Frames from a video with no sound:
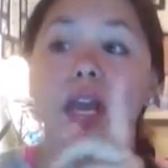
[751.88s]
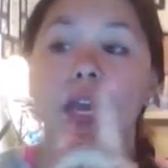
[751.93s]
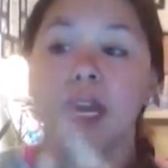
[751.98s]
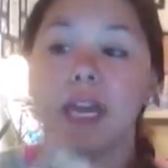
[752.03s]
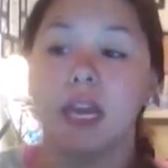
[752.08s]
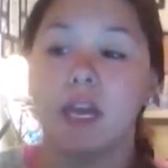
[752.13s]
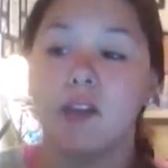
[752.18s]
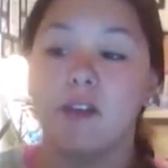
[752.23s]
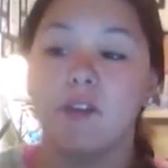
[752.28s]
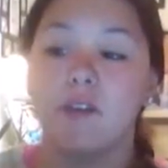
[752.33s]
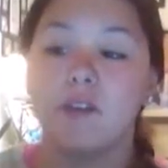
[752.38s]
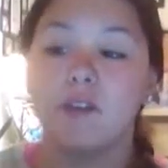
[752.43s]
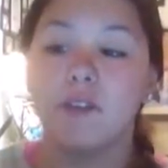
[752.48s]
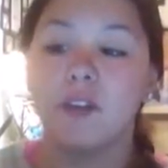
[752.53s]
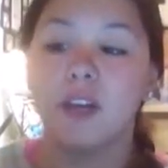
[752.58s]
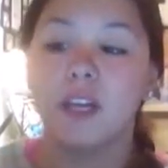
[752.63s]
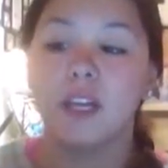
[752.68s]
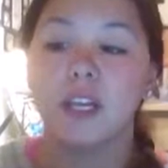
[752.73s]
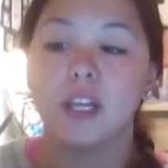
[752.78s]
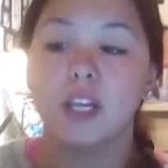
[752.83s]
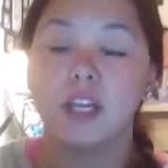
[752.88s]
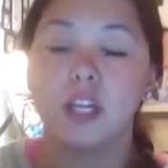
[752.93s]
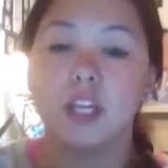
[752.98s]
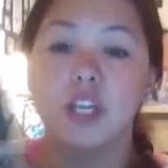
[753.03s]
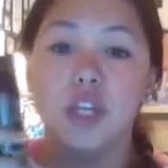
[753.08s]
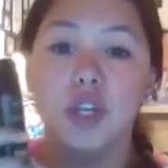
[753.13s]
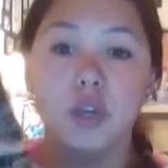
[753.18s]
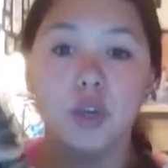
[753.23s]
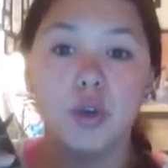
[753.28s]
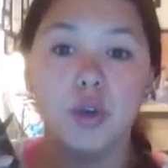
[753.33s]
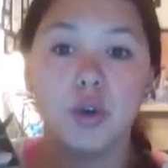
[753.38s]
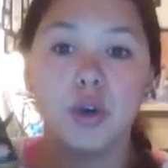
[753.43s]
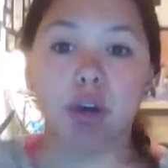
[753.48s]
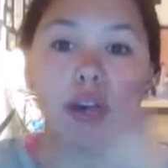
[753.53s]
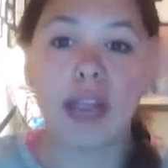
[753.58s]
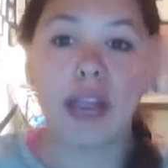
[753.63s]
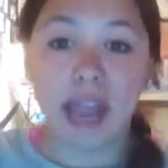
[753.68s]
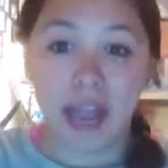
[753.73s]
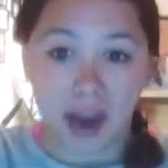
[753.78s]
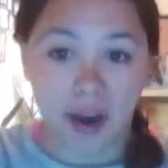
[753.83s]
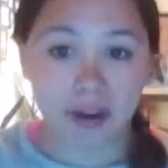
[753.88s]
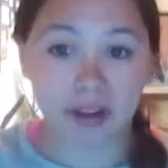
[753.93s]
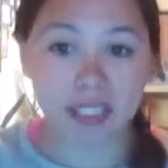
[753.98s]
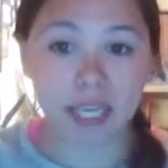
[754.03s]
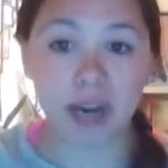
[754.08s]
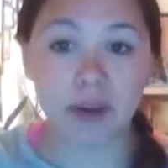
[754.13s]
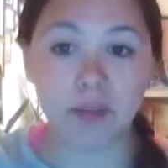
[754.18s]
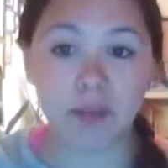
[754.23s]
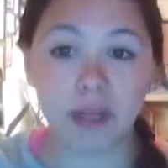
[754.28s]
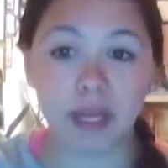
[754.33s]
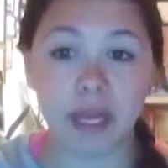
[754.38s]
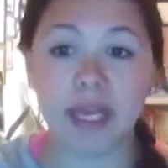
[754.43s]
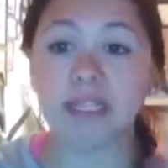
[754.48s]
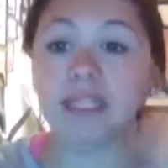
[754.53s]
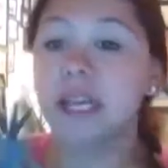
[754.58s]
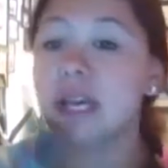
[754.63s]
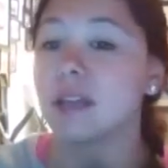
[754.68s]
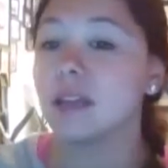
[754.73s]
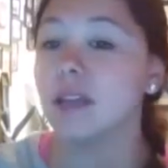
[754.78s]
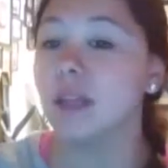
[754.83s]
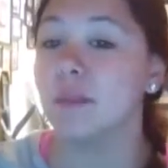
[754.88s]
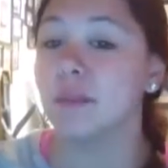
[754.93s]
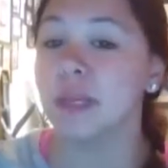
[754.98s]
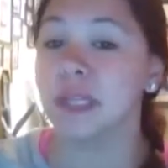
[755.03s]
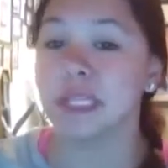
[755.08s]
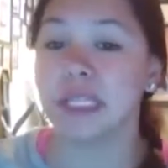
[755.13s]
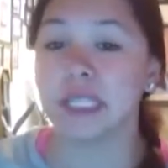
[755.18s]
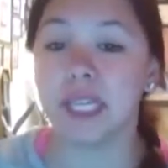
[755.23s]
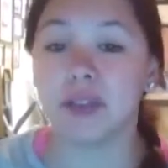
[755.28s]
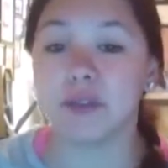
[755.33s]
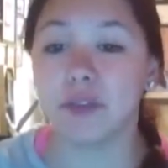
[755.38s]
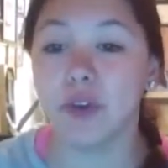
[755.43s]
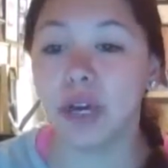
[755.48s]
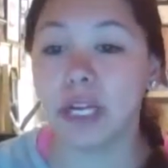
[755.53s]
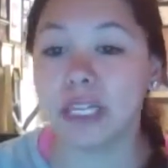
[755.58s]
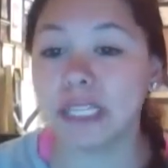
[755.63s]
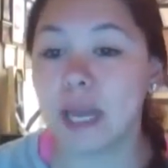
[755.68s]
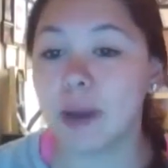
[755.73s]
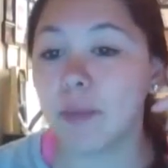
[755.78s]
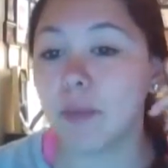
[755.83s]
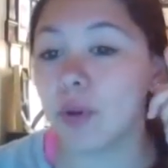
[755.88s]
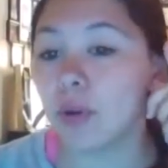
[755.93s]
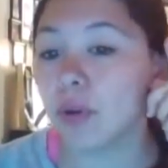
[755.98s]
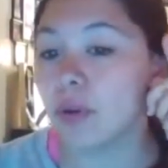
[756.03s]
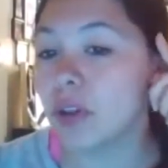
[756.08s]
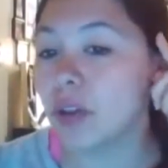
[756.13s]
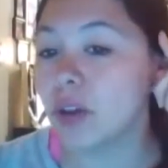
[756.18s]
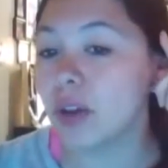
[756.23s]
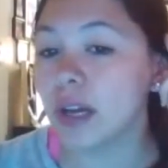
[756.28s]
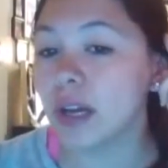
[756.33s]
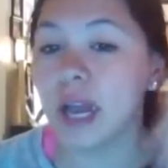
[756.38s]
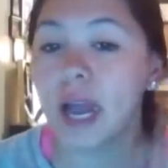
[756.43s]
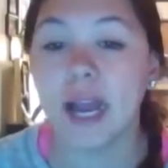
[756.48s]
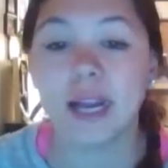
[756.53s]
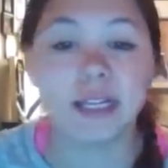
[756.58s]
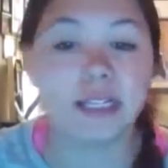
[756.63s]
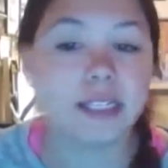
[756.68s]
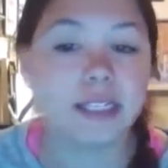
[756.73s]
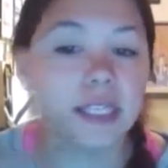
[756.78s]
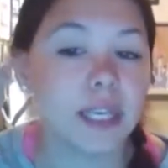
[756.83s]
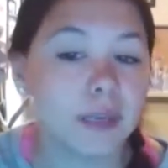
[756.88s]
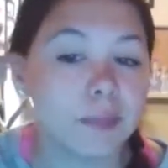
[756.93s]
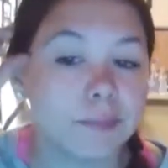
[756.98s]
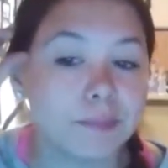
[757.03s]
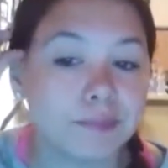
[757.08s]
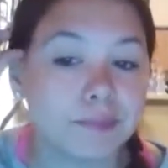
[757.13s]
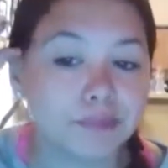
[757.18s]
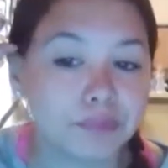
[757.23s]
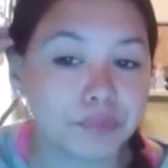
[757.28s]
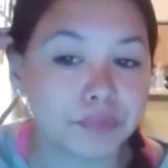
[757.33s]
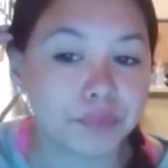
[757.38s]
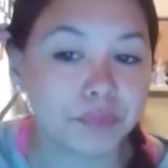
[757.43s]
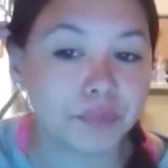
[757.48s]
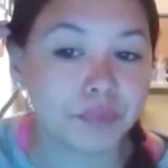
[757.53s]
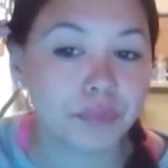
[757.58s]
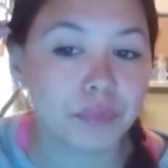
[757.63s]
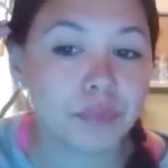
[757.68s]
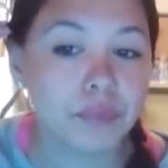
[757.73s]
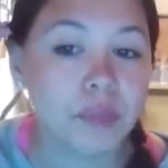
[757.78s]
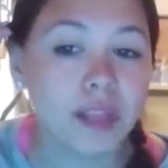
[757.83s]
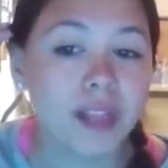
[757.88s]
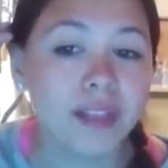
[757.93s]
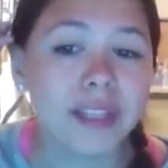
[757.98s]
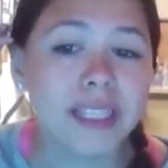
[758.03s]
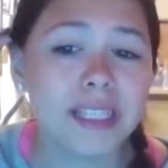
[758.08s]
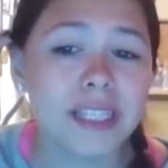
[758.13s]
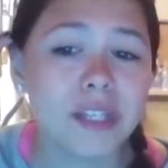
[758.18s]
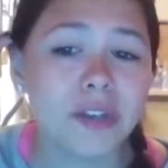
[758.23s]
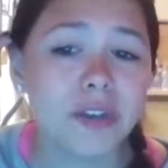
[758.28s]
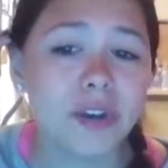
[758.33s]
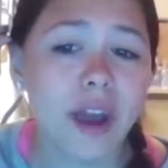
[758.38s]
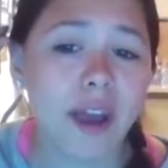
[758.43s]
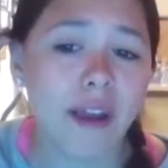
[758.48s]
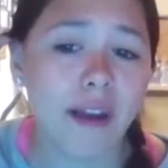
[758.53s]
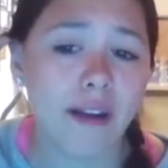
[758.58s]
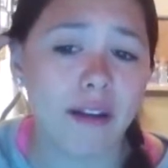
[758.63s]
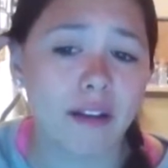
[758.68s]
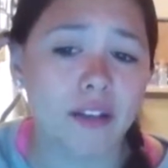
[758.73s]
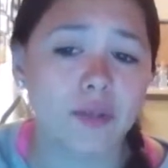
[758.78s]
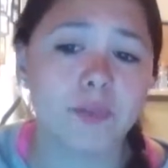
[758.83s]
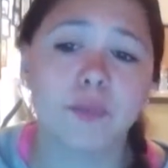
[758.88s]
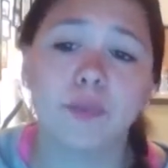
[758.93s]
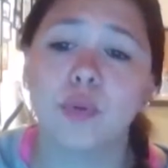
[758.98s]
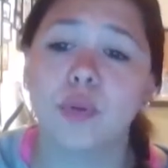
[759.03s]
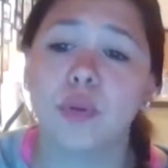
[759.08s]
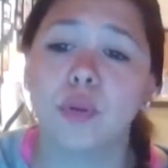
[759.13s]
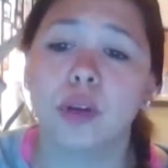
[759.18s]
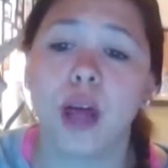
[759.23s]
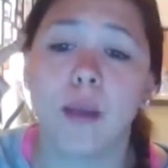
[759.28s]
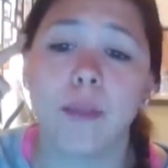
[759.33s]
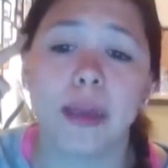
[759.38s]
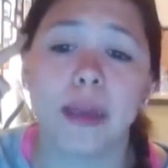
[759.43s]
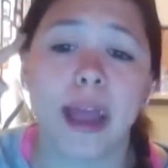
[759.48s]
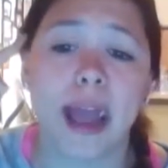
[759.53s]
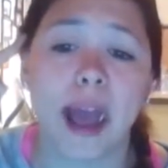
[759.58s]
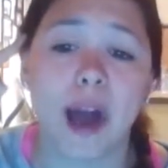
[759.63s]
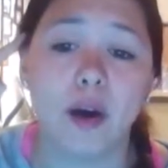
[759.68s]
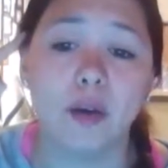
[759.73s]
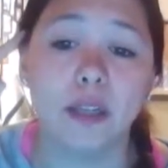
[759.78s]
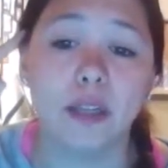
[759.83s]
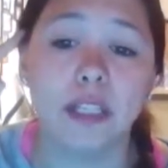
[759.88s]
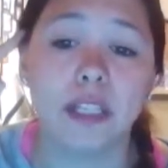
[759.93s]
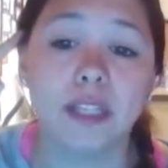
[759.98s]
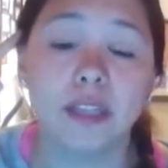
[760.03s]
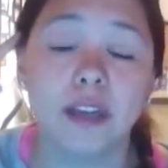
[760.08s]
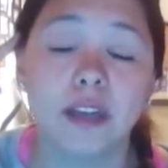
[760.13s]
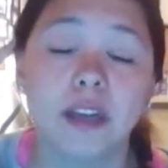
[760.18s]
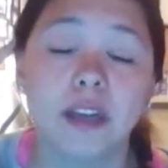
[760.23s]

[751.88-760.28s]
if your hair is out of place, like, let me see, for example, you can kind of see these little hairs coming out,